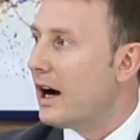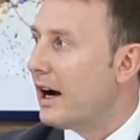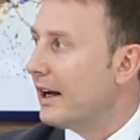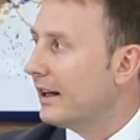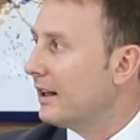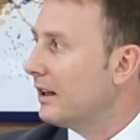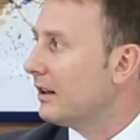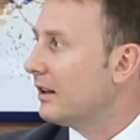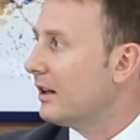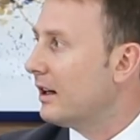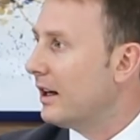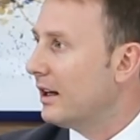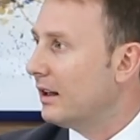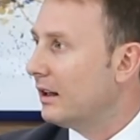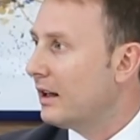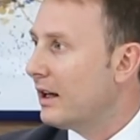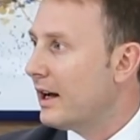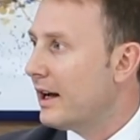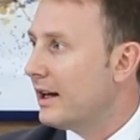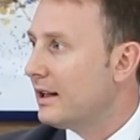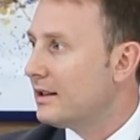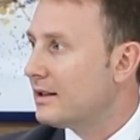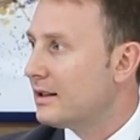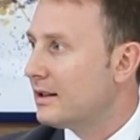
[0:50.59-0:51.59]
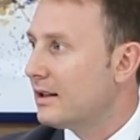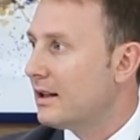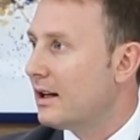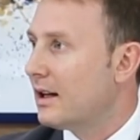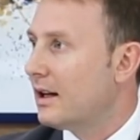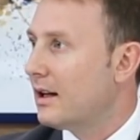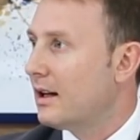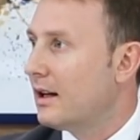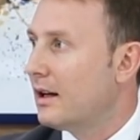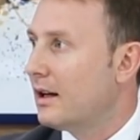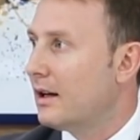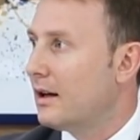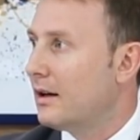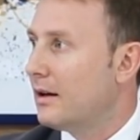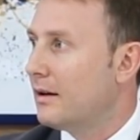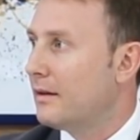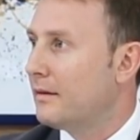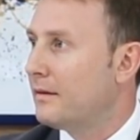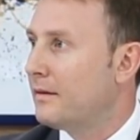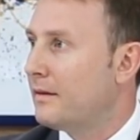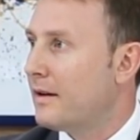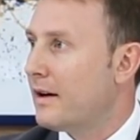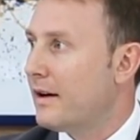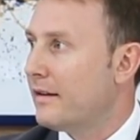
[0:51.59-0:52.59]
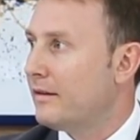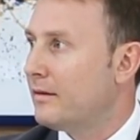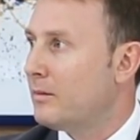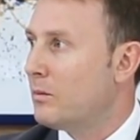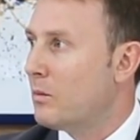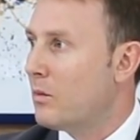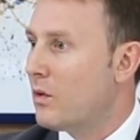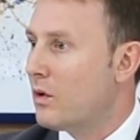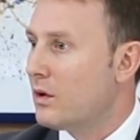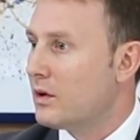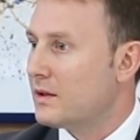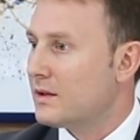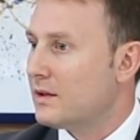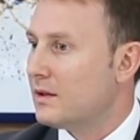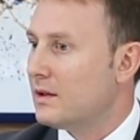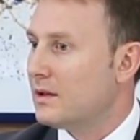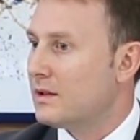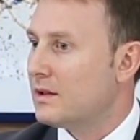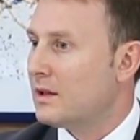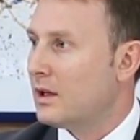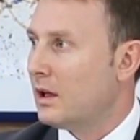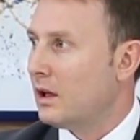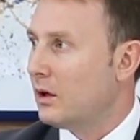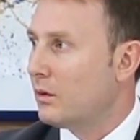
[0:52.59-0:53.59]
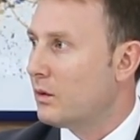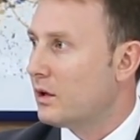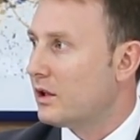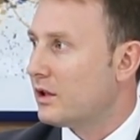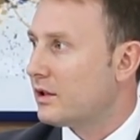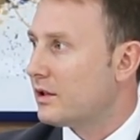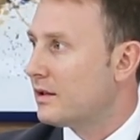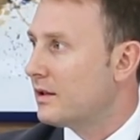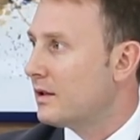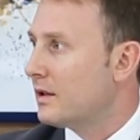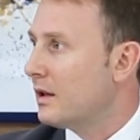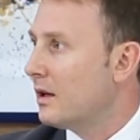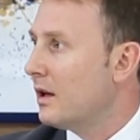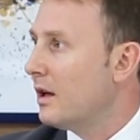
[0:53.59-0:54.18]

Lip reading: I can highlight five most distinguished